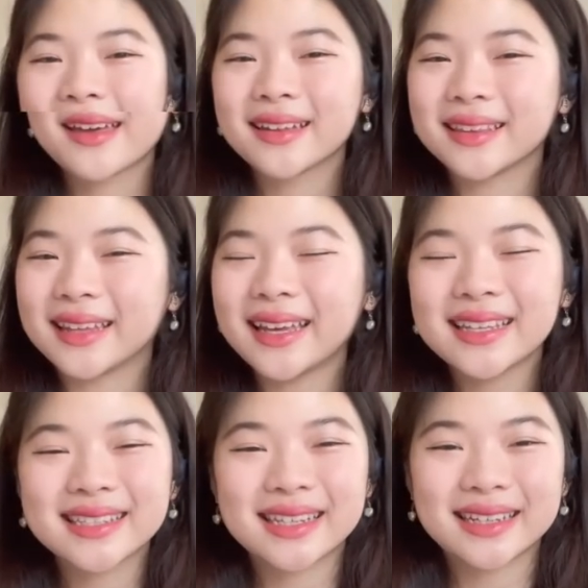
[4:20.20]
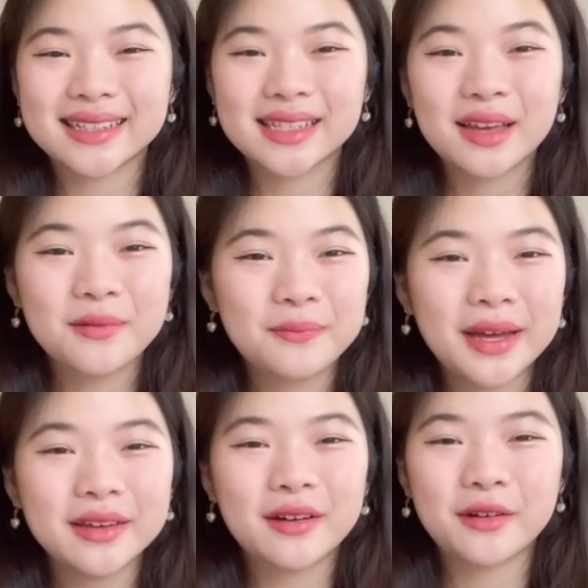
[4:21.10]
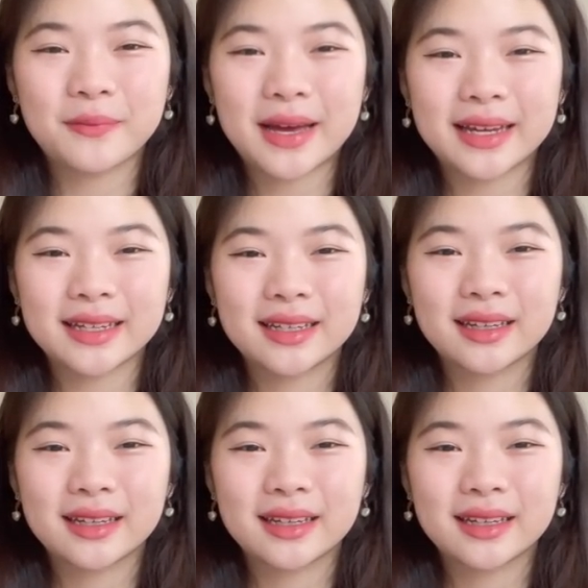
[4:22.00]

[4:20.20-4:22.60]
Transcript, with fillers: Next is Bangkok Bank.